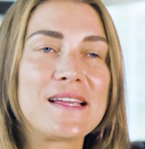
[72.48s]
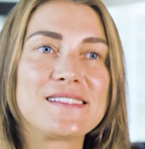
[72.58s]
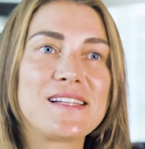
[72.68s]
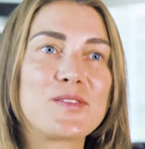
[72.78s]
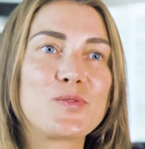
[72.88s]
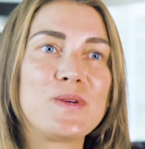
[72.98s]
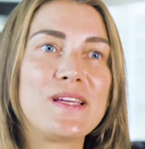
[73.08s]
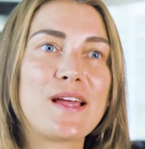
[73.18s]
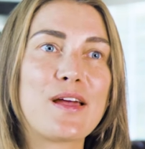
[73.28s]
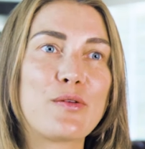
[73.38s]
is that
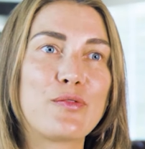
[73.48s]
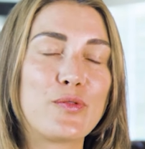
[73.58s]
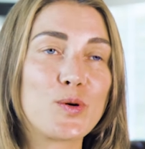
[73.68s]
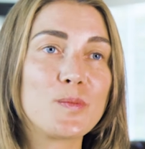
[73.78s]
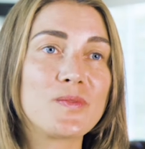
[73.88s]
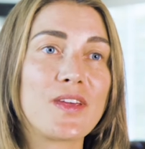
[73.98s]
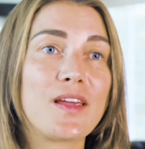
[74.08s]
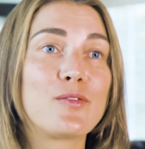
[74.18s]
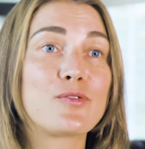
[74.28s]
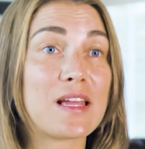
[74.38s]
we have formed
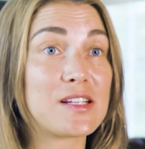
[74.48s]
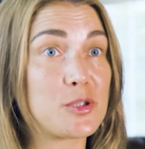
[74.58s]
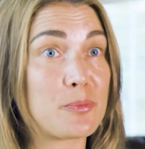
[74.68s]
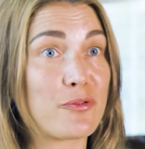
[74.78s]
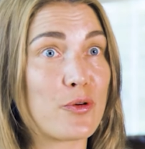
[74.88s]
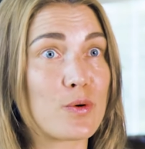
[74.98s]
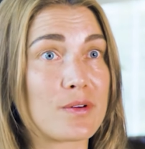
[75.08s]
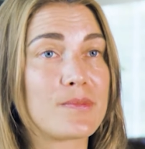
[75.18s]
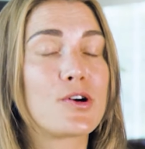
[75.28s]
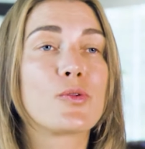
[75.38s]
a flagship
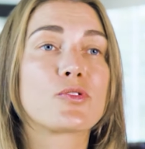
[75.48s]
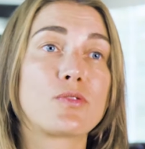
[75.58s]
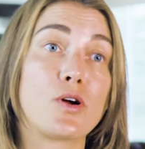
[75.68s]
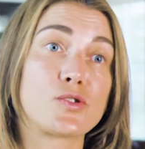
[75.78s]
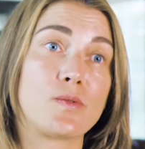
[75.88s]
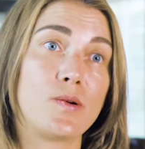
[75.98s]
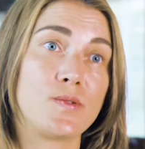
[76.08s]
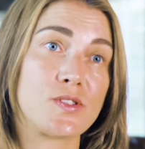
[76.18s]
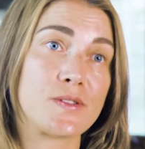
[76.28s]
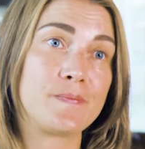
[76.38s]
forum called Crossroads.